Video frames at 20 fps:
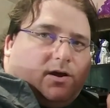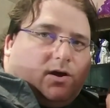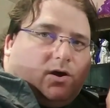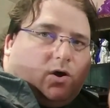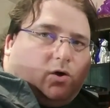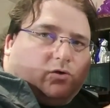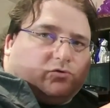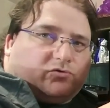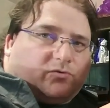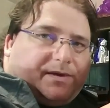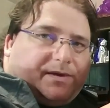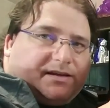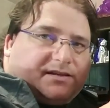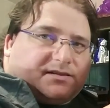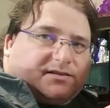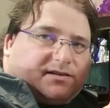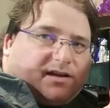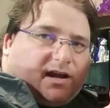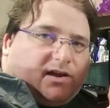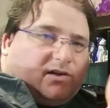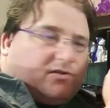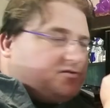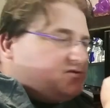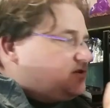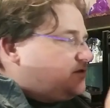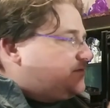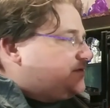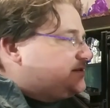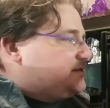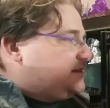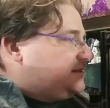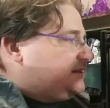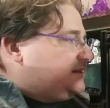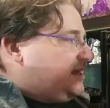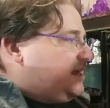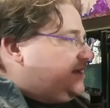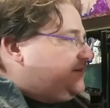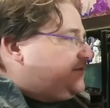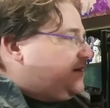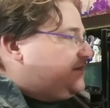Ultra Base style surface that
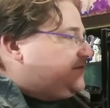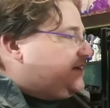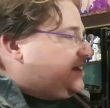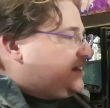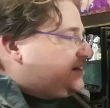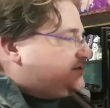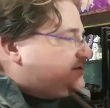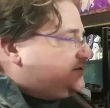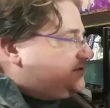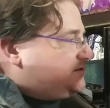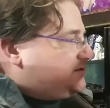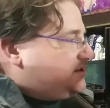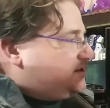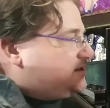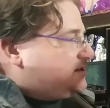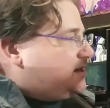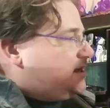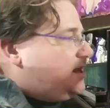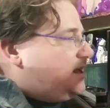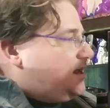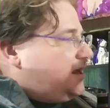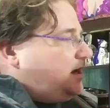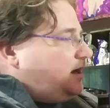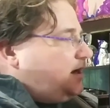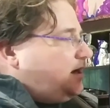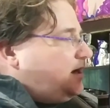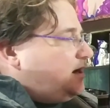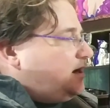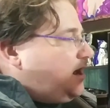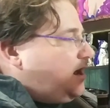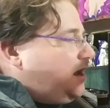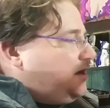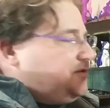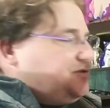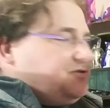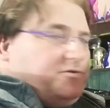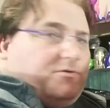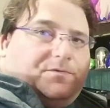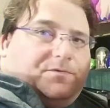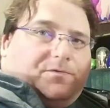the A five X uses. Not
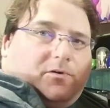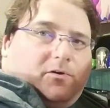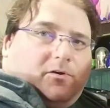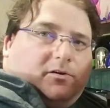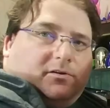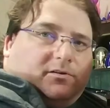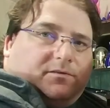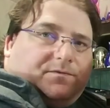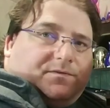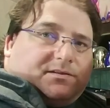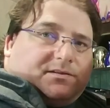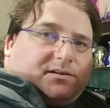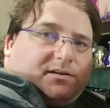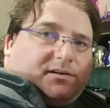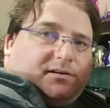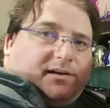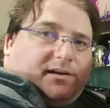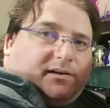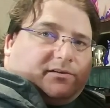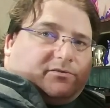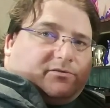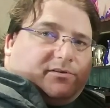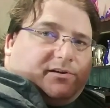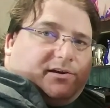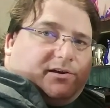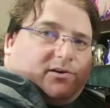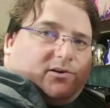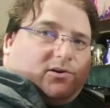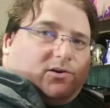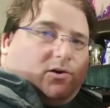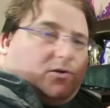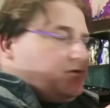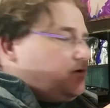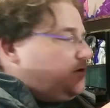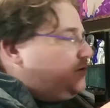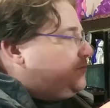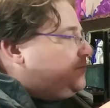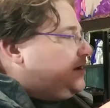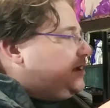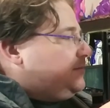too fond of this connector here,
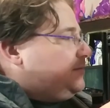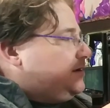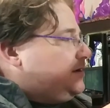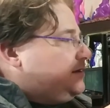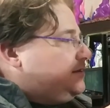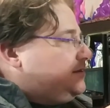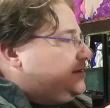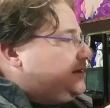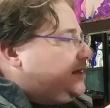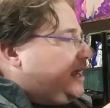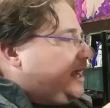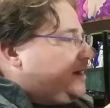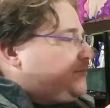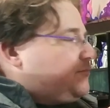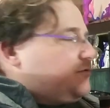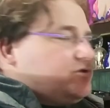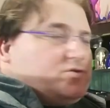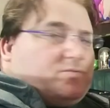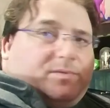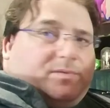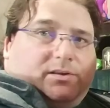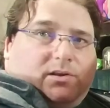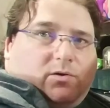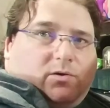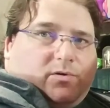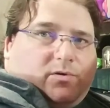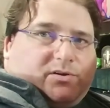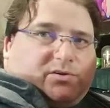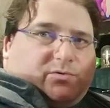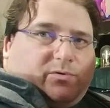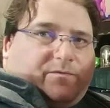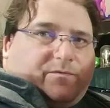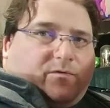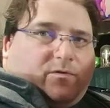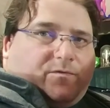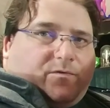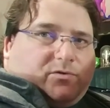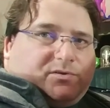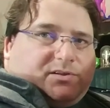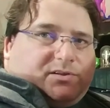although maybe the amperage will be lower at twenty-four
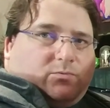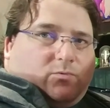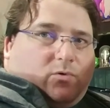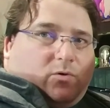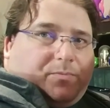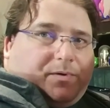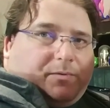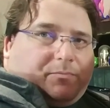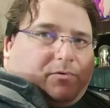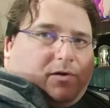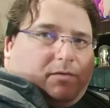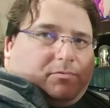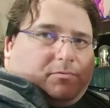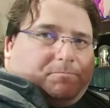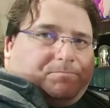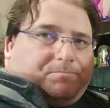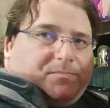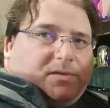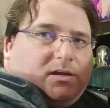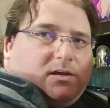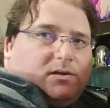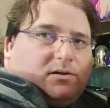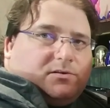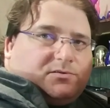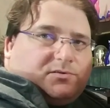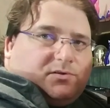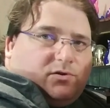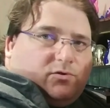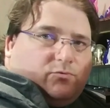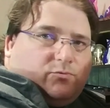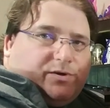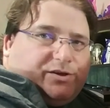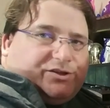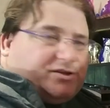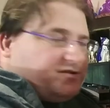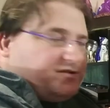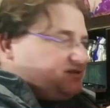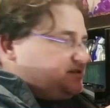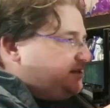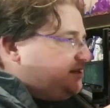volts and it won't be a problem. So we
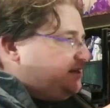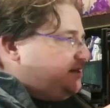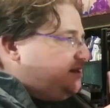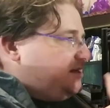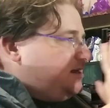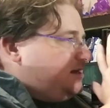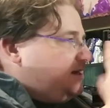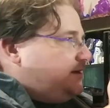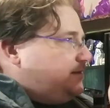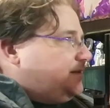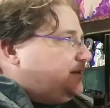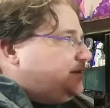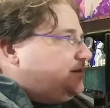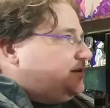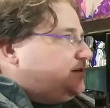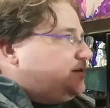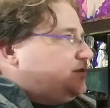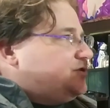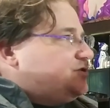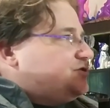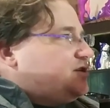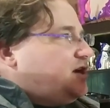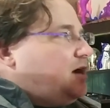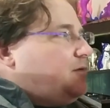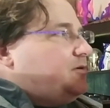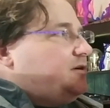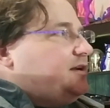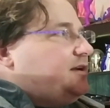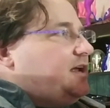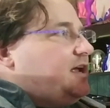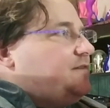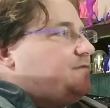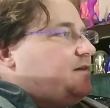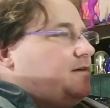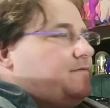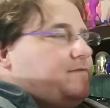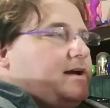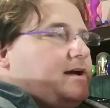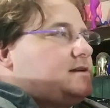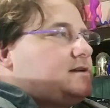shall see. They did a good job on the A
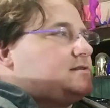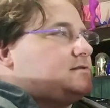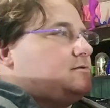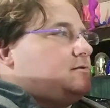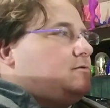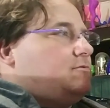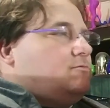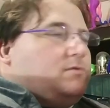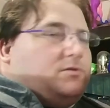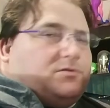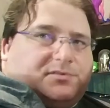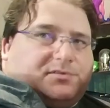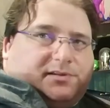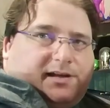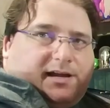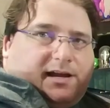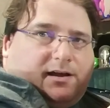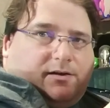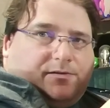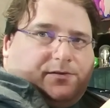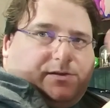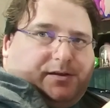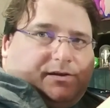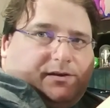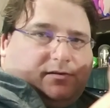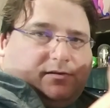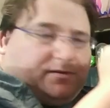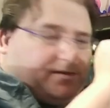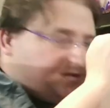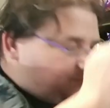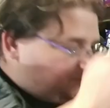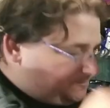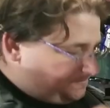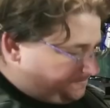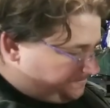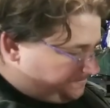five X, so we'll see how they did on this one.